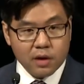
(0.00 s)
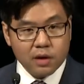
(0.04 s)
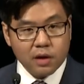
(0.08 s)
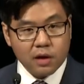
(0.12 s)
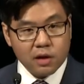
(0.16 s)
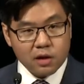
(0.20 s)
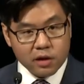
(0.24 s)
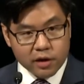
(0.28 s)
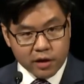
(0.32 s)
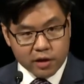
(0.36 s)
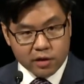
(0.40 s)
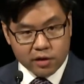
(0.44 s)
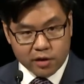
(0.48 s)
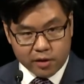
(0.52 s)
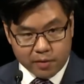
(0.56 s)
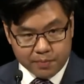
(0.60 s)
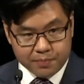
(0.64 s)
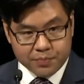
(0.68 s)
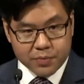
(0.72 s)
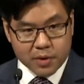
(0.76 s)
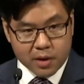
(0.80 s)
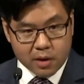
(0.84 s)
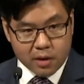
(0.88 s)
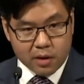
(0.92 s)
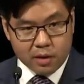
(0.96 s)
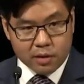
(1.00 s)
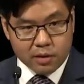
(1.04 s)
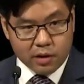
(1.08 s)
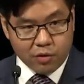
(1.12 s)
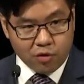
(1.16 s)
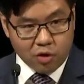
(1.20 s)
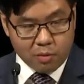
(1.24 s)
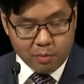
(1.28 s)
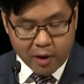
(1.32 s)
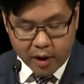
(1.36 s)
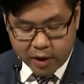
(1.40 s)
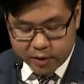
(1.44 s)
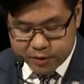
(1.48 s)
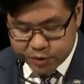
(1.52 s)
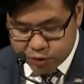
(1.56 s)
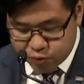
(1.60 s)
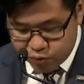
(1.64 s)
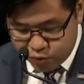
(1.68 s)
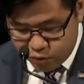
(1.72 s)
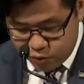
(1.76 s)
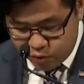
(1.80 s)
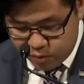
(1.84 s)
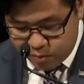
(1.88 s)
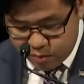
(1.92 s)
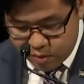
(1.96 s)
Clearly, there remains
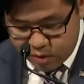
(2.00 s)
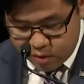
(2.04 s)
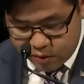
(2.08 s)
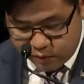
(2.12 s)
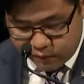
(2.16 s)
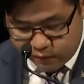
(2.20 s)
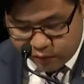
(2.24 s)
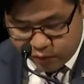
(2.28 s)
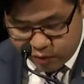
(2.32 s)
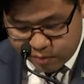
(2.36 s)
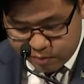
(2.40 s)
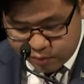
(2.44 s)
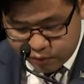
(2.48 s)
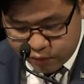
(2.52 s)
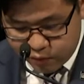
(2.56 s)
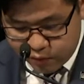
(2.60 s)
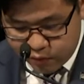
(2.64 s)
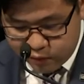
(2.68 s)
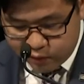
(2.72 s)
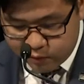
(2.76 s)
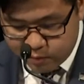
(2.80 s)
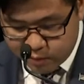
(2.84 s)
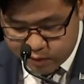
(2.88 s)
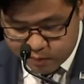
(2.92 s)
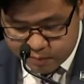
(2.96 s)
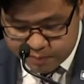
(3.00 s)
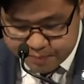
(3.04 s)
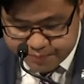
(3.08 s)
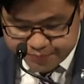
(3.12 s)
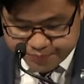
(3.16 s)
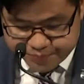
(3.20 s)
room for improvement.